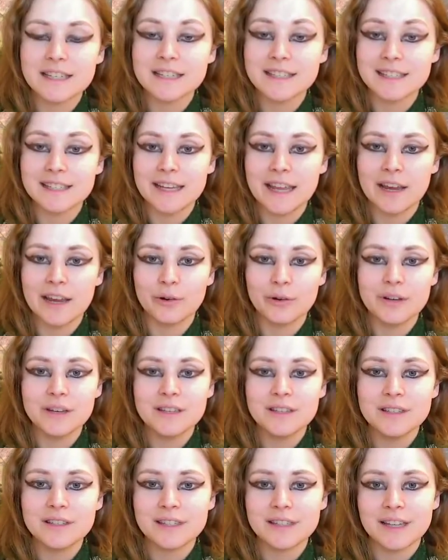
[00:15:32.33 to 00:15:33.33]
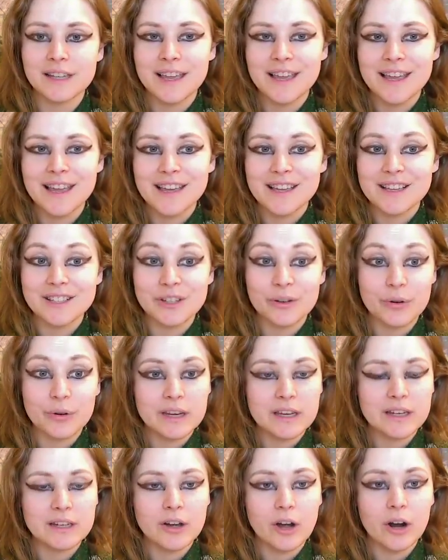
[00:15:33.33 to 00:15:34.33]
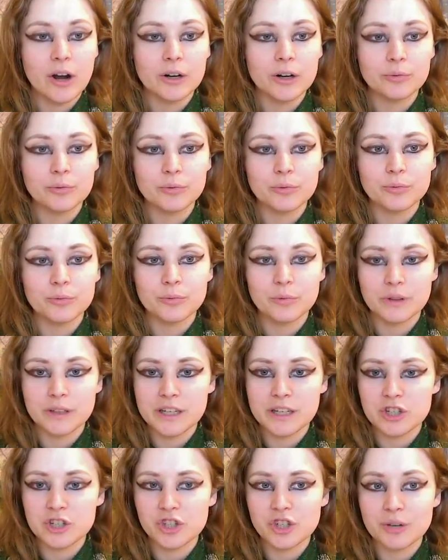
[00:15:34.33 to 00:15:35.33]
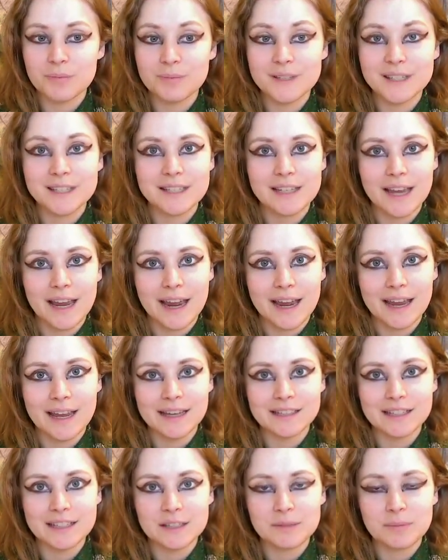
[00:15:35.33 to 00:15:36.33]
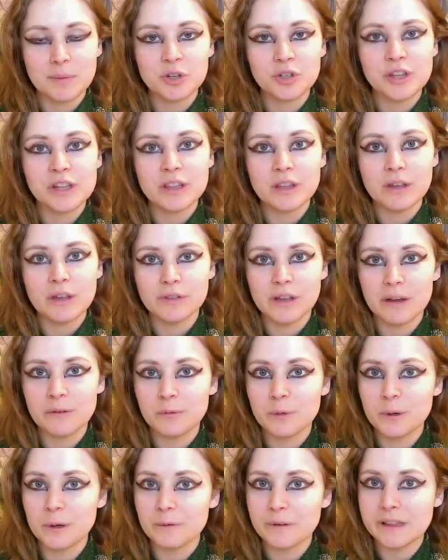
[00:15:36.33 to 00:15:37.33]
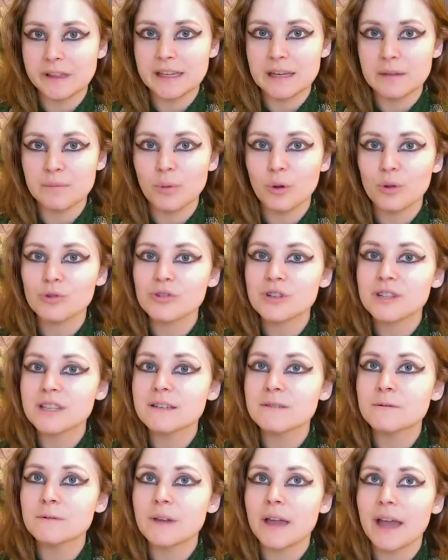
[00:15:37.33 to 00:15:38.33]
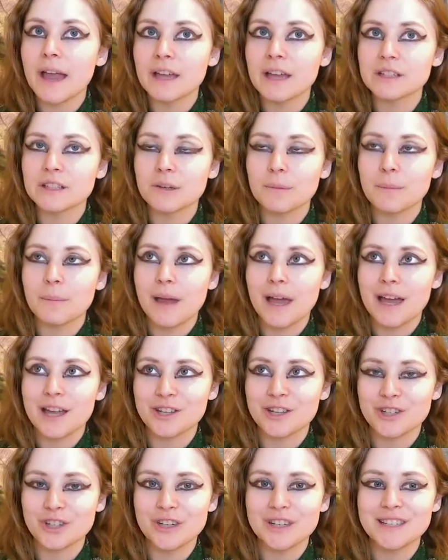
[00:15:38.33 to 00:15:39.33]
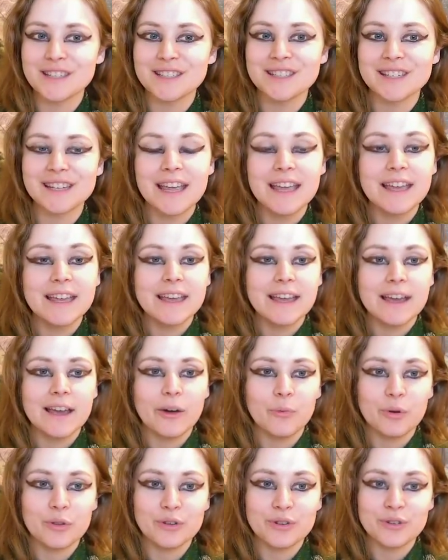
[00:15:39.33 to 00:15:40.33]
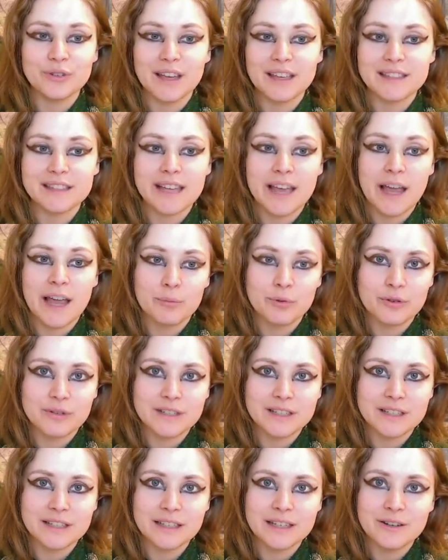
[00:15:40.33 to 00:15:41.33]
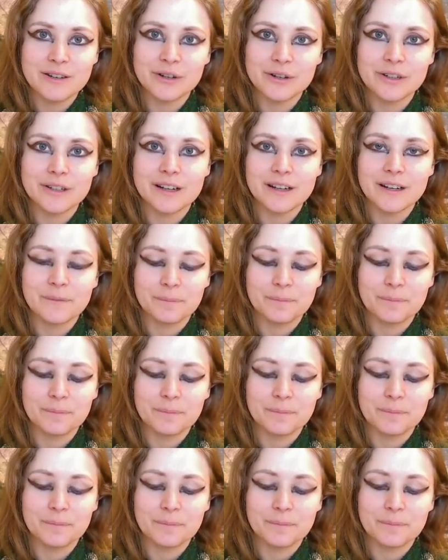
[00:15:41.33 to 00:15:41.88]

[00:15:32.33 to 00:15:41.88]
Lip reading: is in Aries, so in our relationships and especially love life, we are feeling impulsive and passionate, whether that's amorously or